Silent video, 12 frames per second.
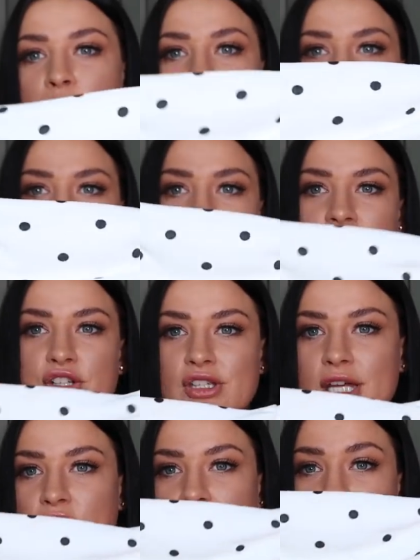put them in there, and it's just
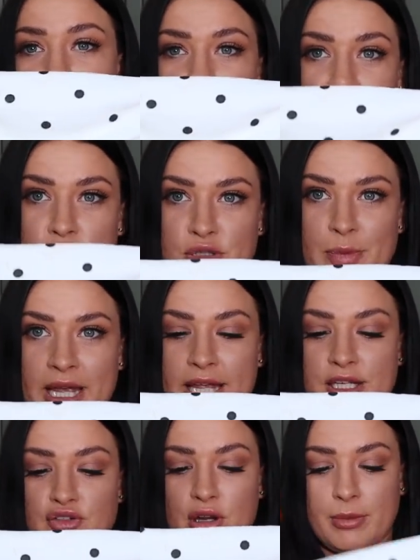like a two
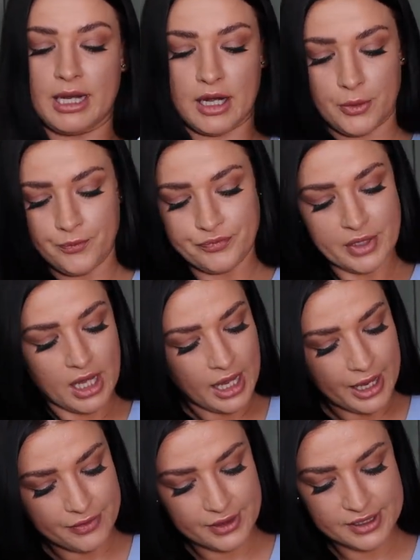spaghetti strap now.
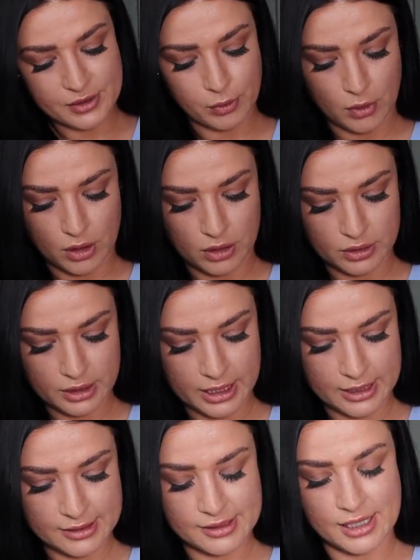And this one
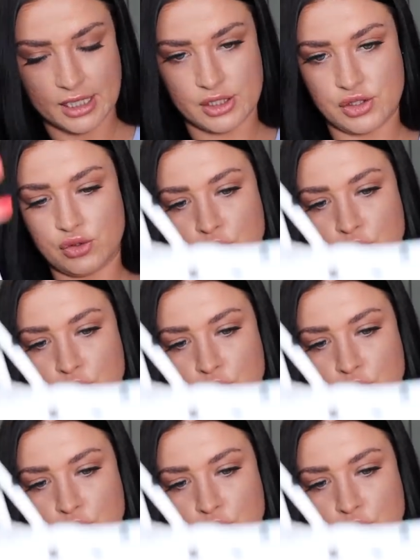is a size